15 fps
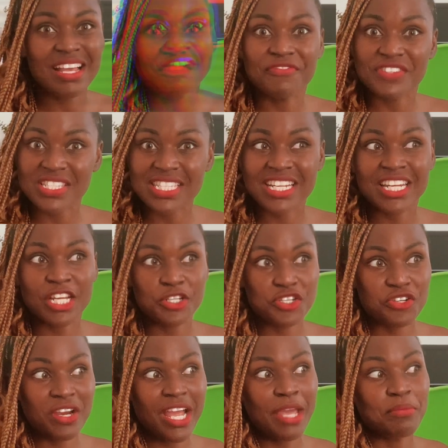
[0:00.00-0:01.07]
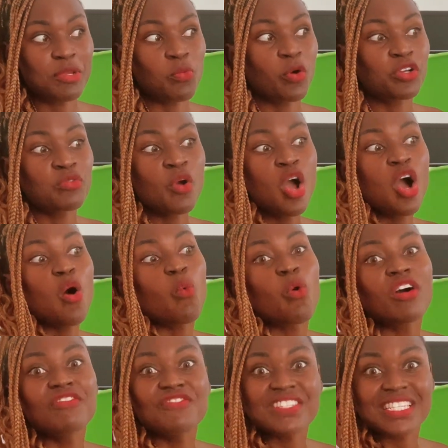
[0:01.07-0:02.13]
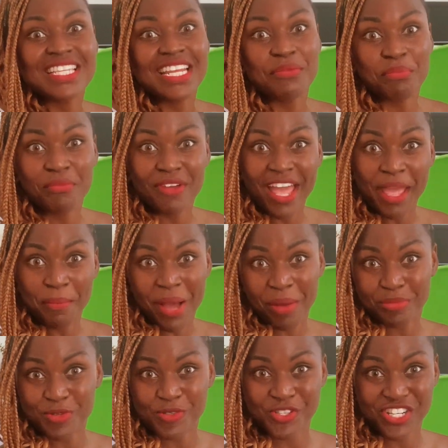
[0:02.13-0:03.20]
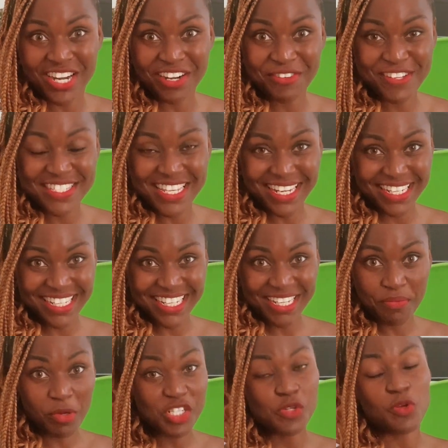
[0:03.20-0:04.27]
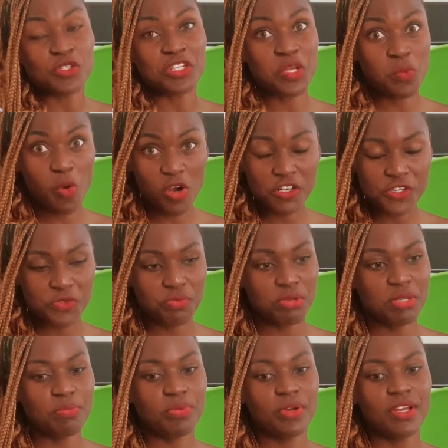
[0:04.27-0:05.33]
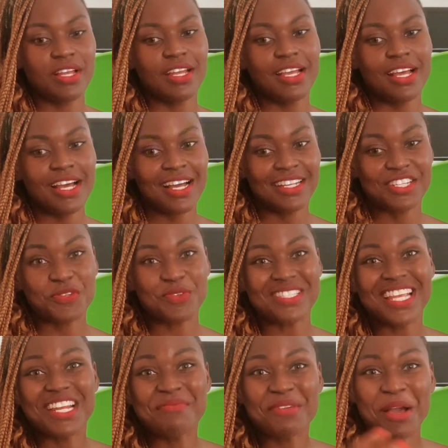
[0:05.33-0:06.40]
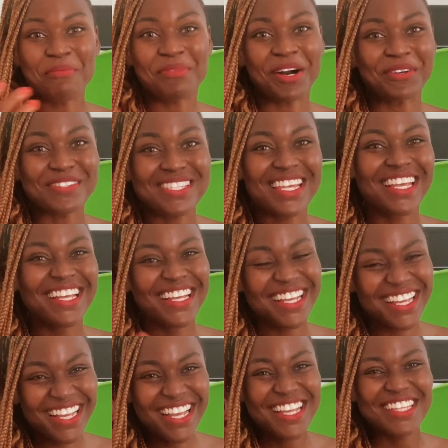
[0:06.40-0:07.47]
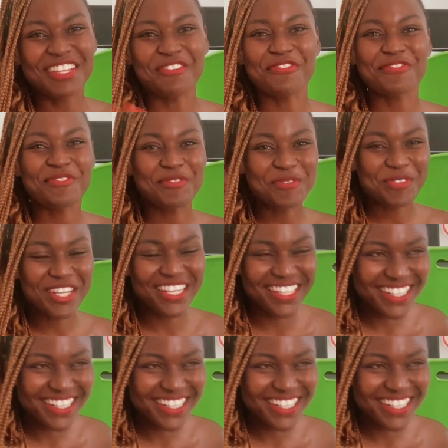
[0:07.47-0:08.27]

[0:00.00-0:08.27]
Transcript: have visited Nigeria. I mean, one visited Abuja recently, but she was on a work trip, and she was telling me about the food